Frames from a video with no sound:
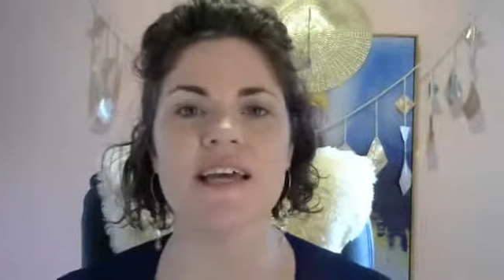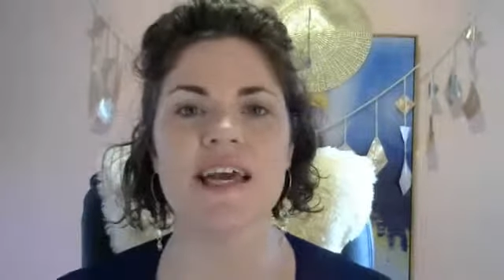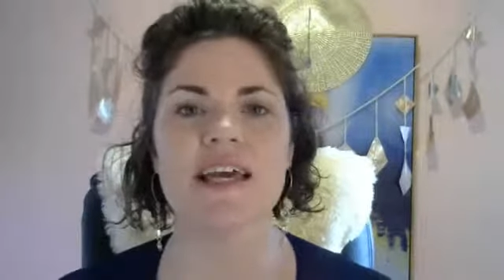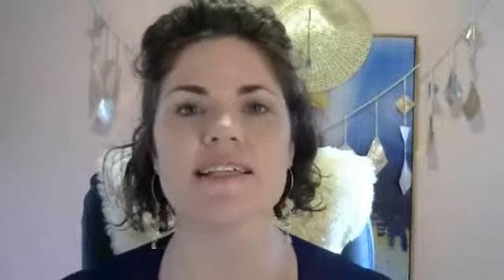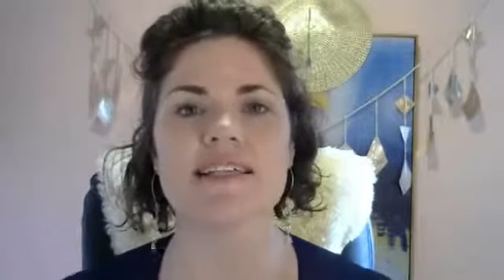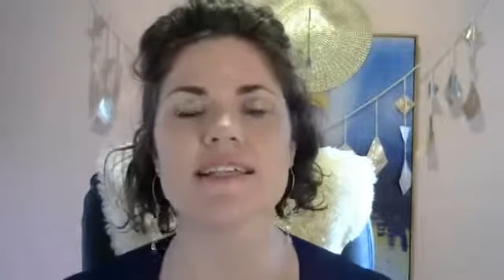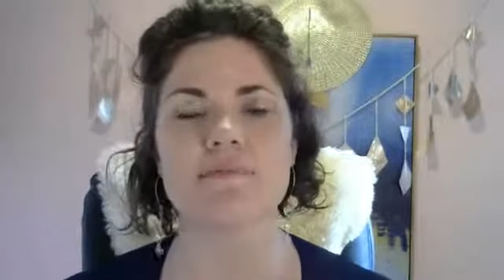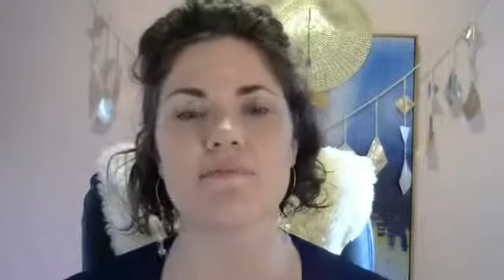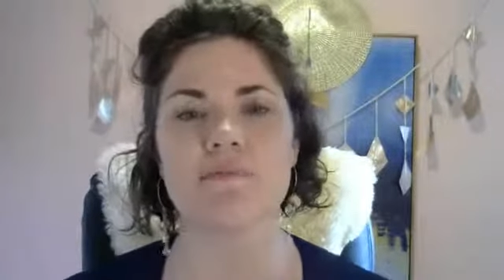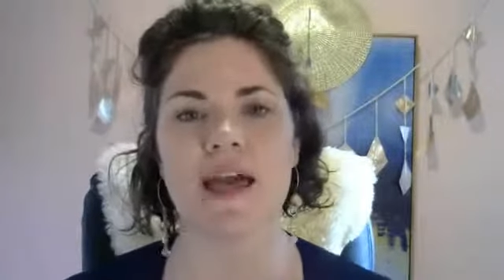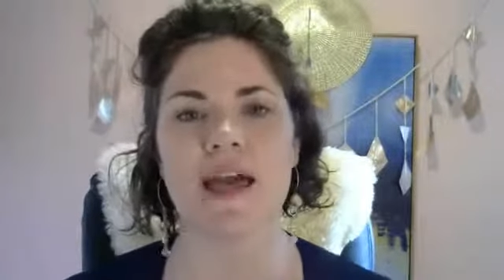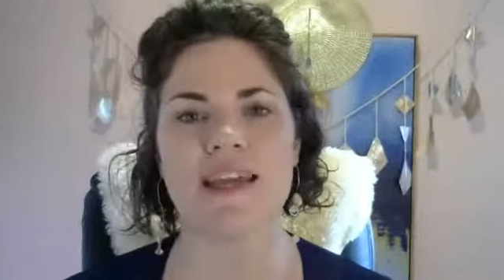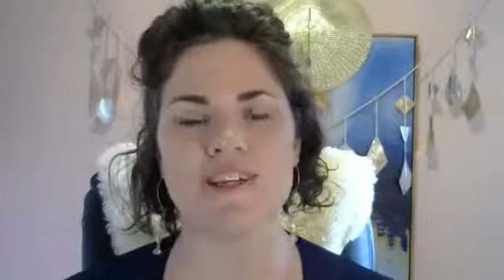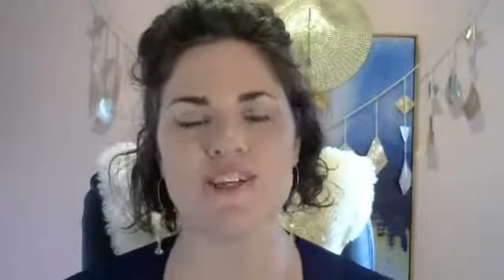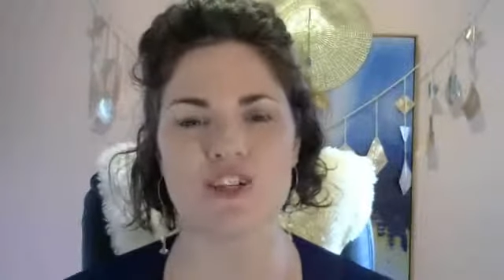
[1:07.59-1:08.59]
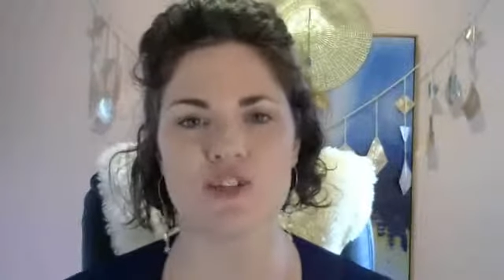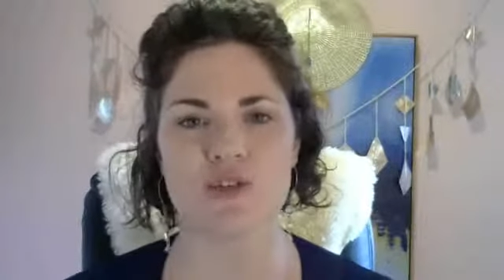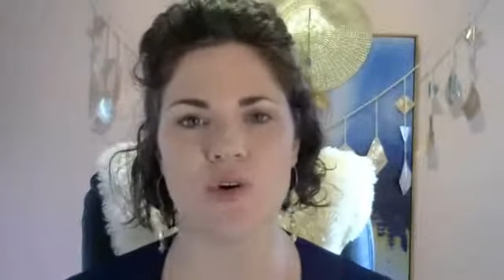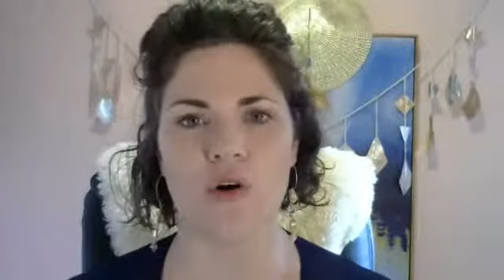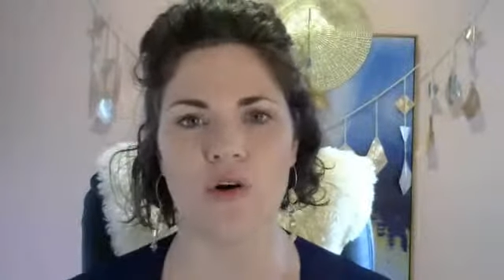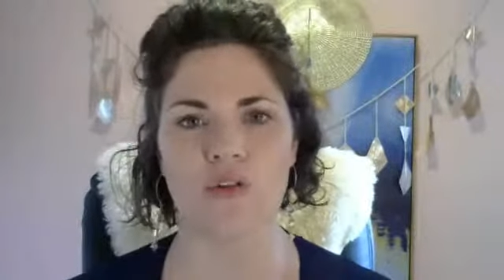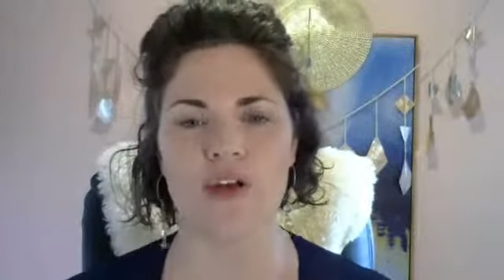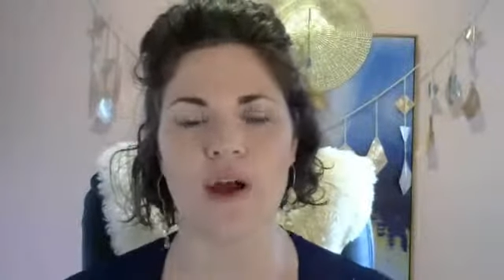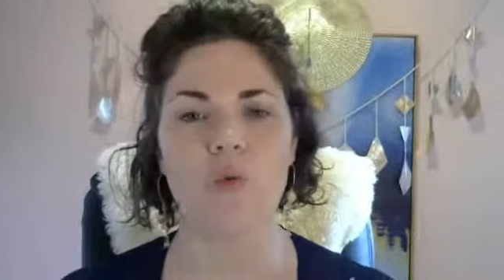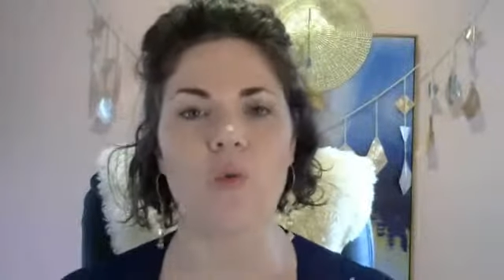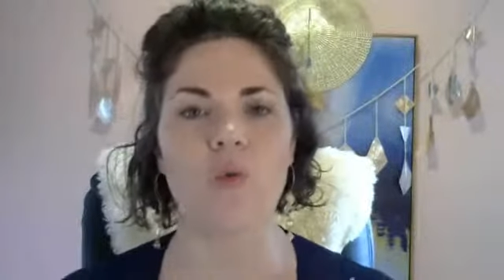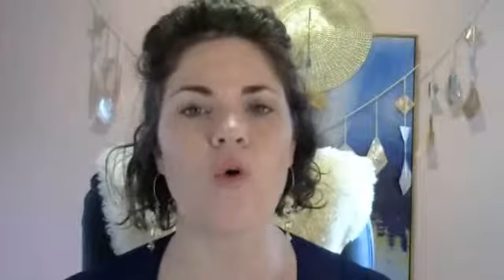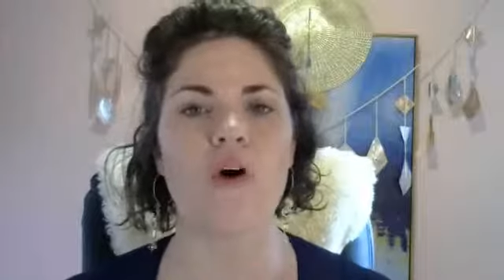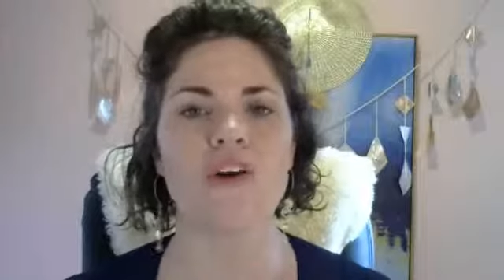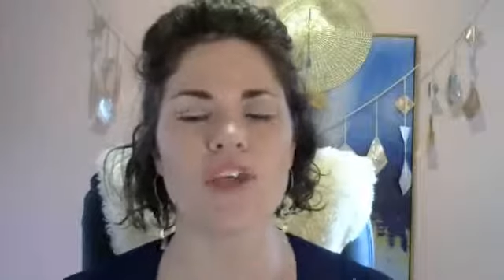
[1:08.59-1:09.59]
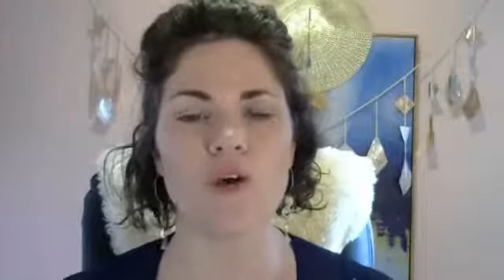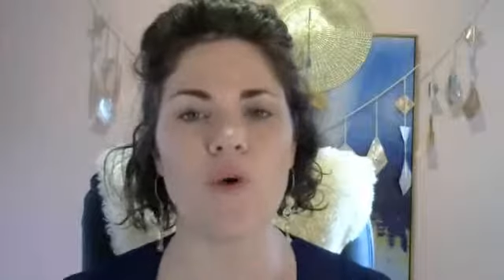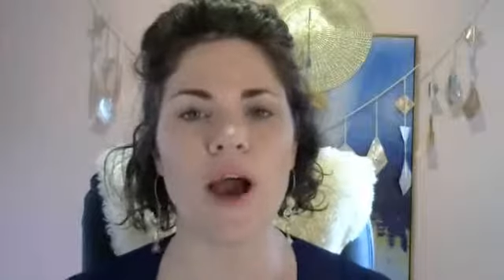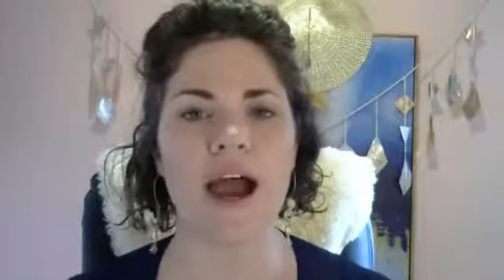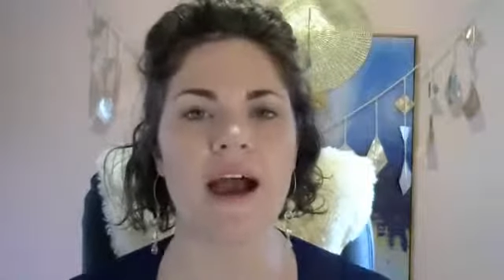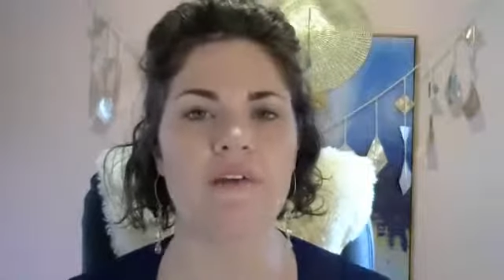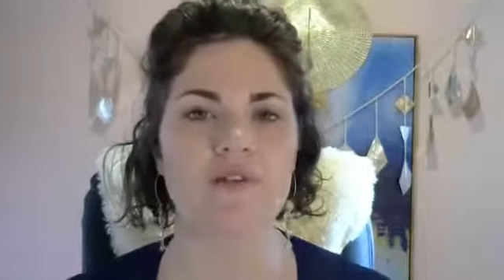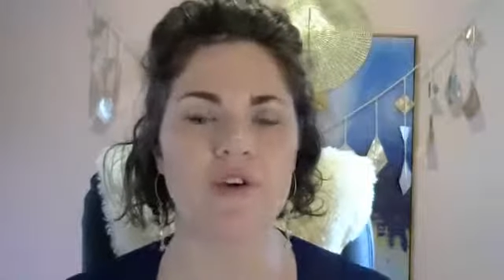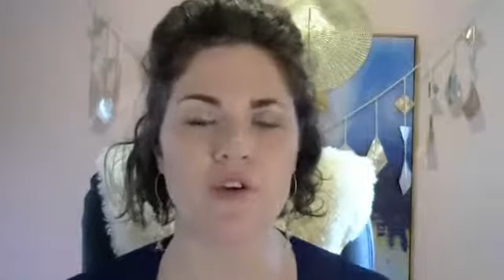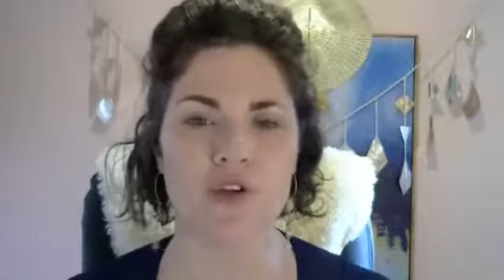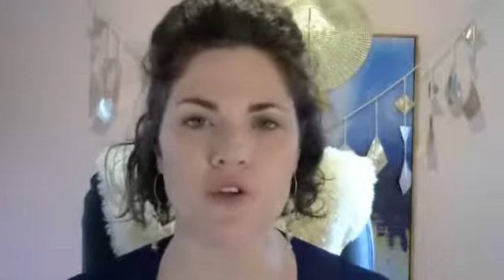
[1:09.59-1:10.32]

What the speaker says: is to make sure that what you have on